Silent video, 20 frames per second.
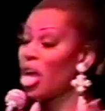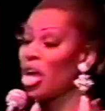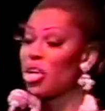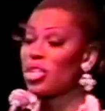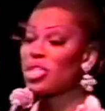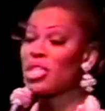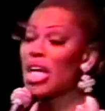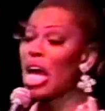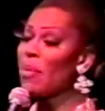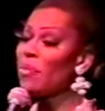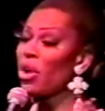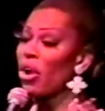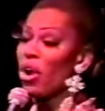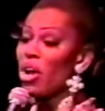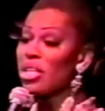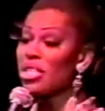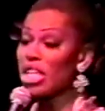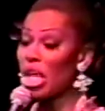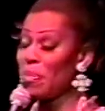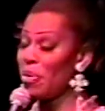Some
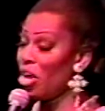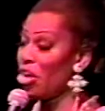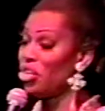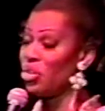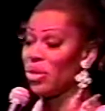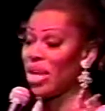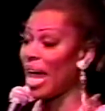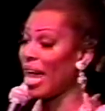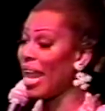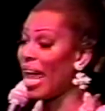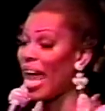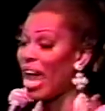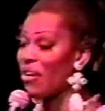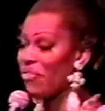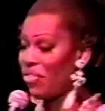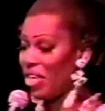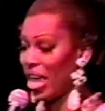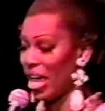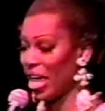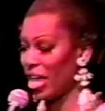girls up here do not have
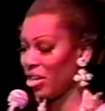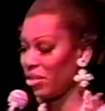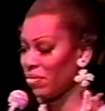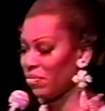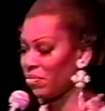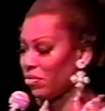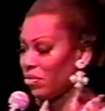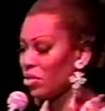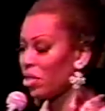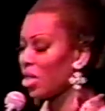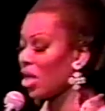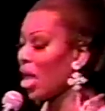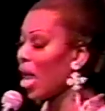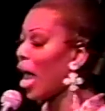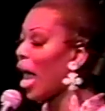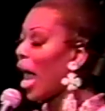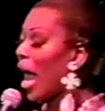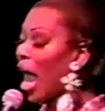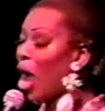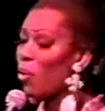that.
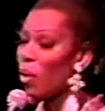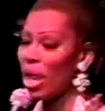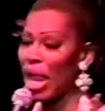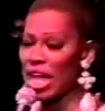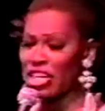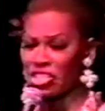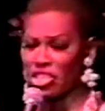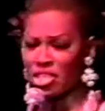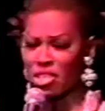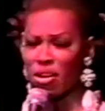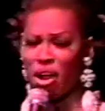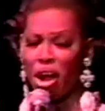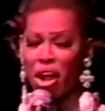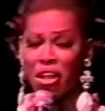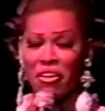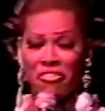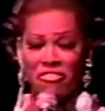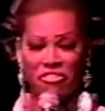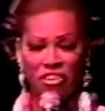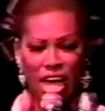I would like to start a
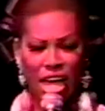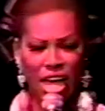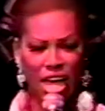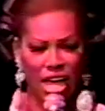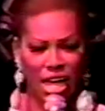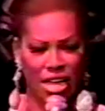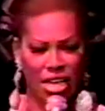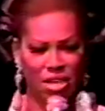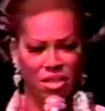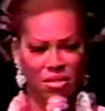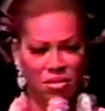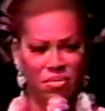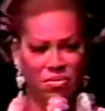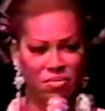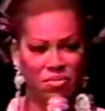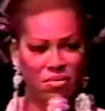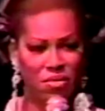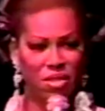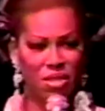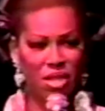fund
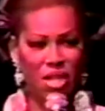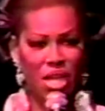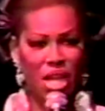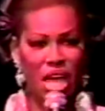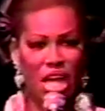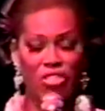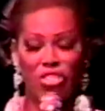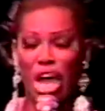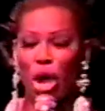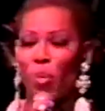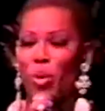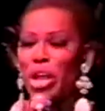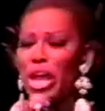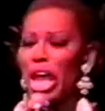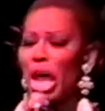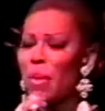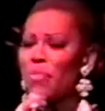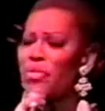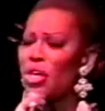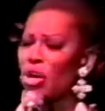that would
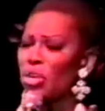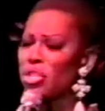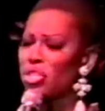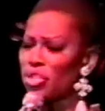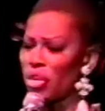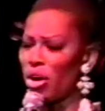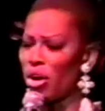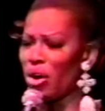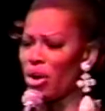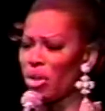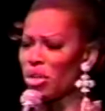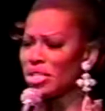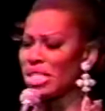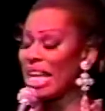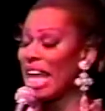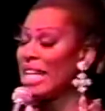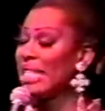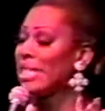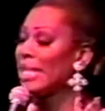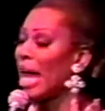help those girls
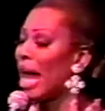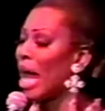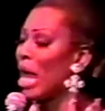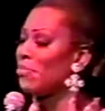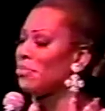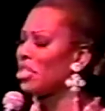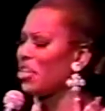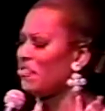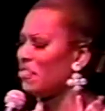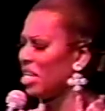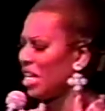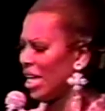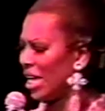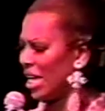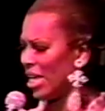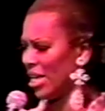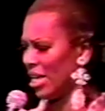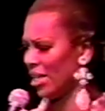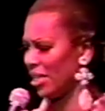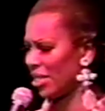in times of
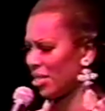need.